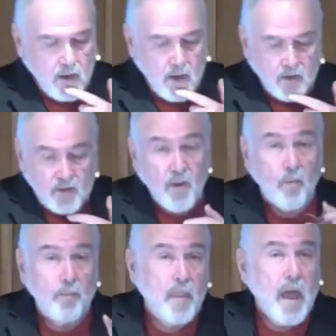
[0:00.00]

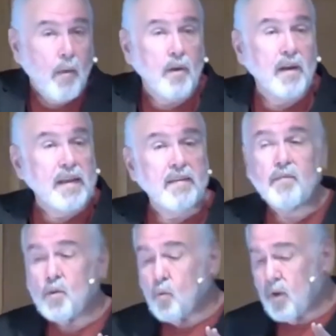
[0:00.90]
So I want to leave
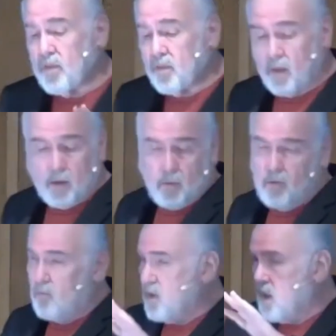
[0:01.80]
you with,
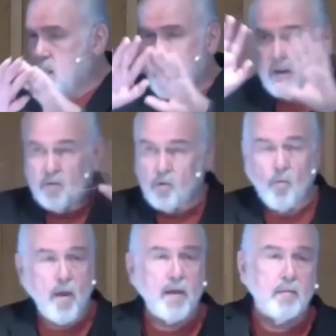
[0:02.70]
we've done a lot of sort of
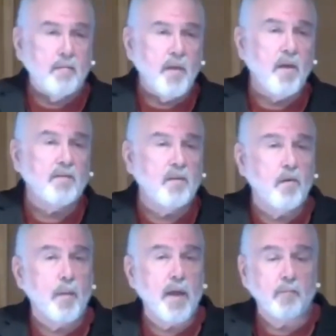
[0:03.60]
random thoughts here
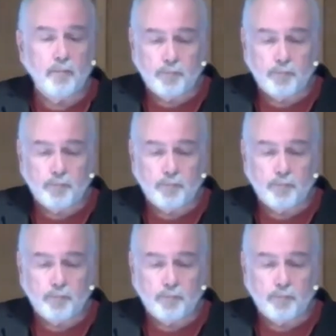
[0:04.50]
about